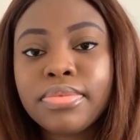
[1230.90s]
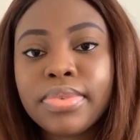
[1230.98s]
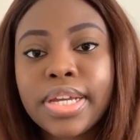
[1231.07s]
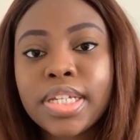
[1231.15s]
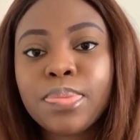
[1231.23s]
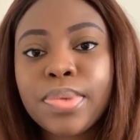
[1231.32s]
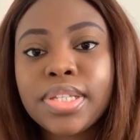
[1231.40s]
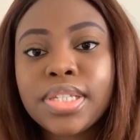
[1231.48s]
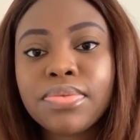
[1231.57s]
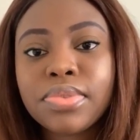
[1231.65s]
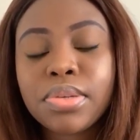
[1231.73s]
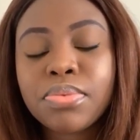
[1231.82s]

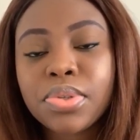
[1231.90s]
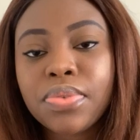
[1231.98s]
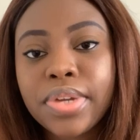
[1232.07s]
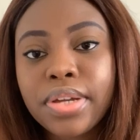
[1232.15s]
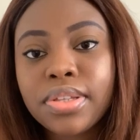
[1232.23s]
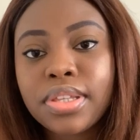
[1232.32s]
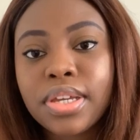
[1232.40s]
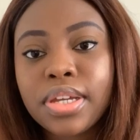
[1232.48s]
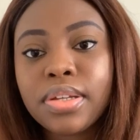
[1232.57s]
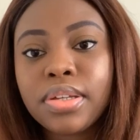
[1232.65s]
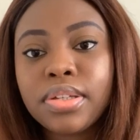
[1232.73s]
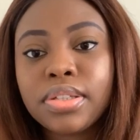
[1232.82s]
expensive in terms of
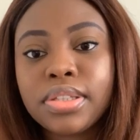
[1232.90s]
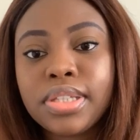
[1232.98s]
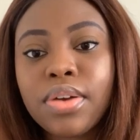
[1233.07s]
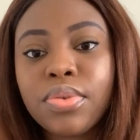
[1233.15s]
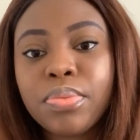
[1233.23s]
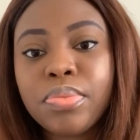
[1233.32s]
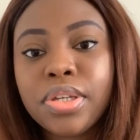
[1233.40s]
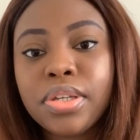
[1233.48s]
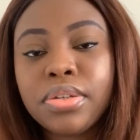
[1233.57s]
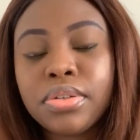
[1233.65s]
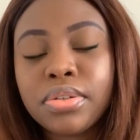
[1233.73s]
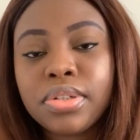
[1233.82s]
healthcare that would
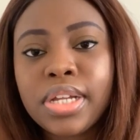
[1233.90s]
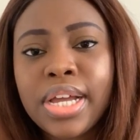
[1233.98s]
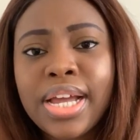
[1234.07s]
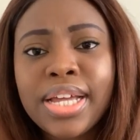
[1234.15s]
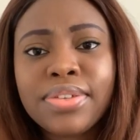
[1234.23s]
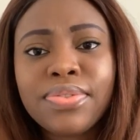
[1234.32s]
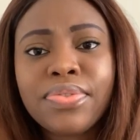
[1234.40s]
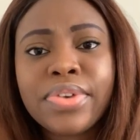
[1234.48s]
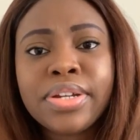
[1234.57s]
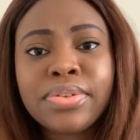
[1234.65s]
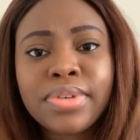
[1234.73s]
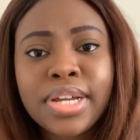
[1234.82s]
be good. I had a
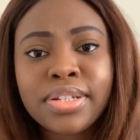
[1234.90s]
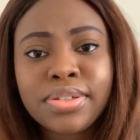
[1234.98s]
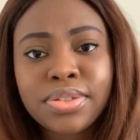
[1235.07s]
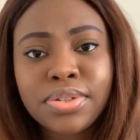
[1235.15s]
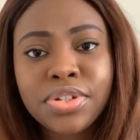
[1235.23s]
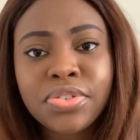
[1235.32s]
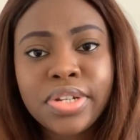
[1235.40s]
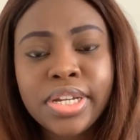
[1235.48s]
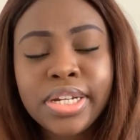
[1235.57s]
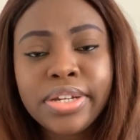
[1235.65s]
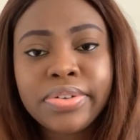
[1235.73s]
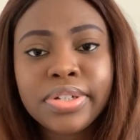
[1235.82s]
friend who had a surgery
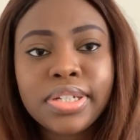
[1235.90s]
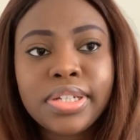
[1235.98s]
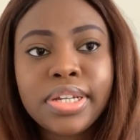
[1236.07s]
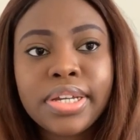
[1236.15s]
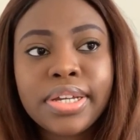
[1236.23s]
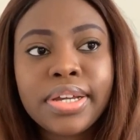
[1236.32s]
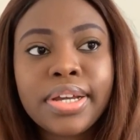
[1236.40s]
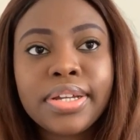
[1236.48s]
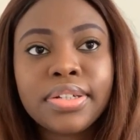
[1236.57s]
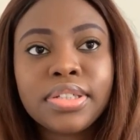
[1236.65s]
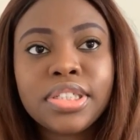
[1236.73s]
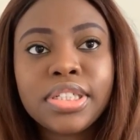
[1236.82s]
earlier in the year,
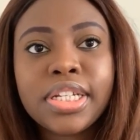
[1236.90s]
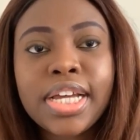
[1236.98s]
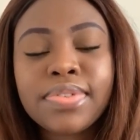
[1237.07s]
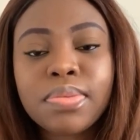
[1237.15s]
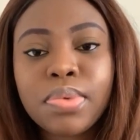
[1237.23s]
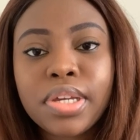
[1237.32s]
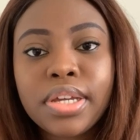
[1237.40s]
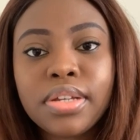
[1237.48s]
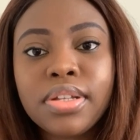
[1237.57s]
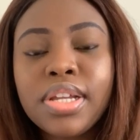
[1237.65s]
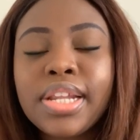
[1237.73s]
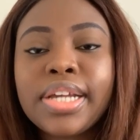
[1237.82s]
and she didn't have to pay.
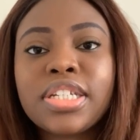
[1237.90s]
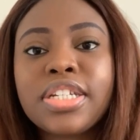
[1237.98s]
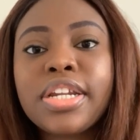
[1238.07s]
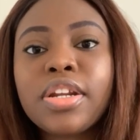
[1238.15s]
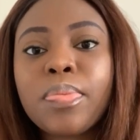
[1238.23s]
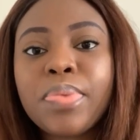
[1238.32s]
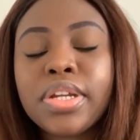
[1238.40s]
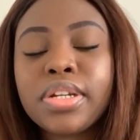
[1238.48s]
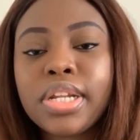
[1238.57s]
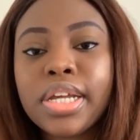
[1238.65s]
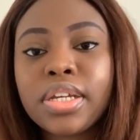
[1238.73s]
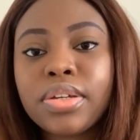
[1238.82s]
Like she ended up
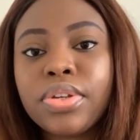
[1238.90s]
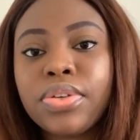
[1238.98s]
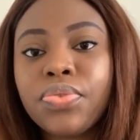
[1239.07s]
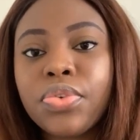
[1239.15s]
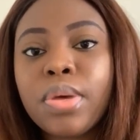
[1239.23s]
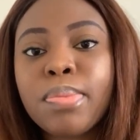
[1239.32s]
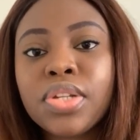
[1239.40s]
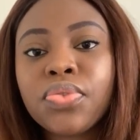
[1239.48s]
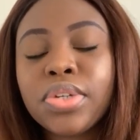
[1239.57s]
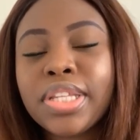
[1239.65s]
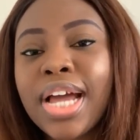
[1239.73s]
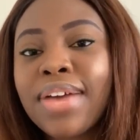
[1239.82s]
paying like a few amounts
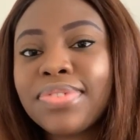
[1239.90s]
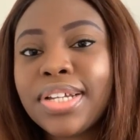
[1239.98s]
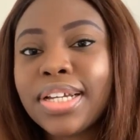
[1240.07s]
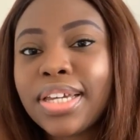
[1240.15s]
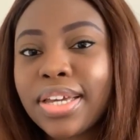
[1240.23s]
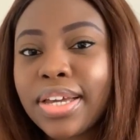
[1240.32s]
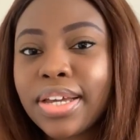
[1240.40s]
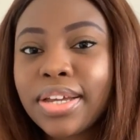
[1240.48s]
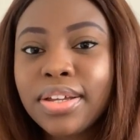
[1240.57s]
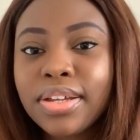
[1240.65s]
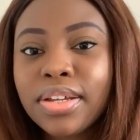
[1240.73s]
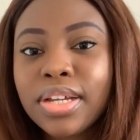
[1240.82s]
for the aftercare
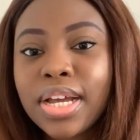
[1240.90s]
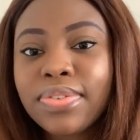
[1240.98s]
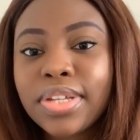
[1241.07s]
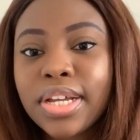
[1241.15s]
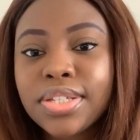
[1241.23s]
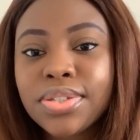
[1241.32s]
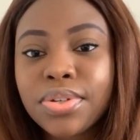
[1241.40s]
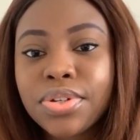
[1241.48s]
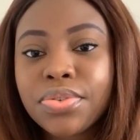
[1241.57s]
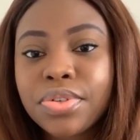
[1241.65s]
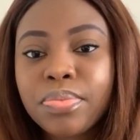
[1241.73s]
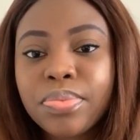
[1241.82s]
after her
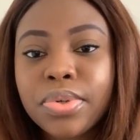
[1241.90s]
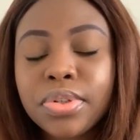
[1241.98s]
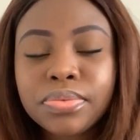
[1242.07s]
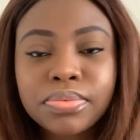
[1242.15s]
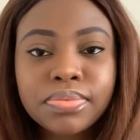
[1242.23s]
surgery, but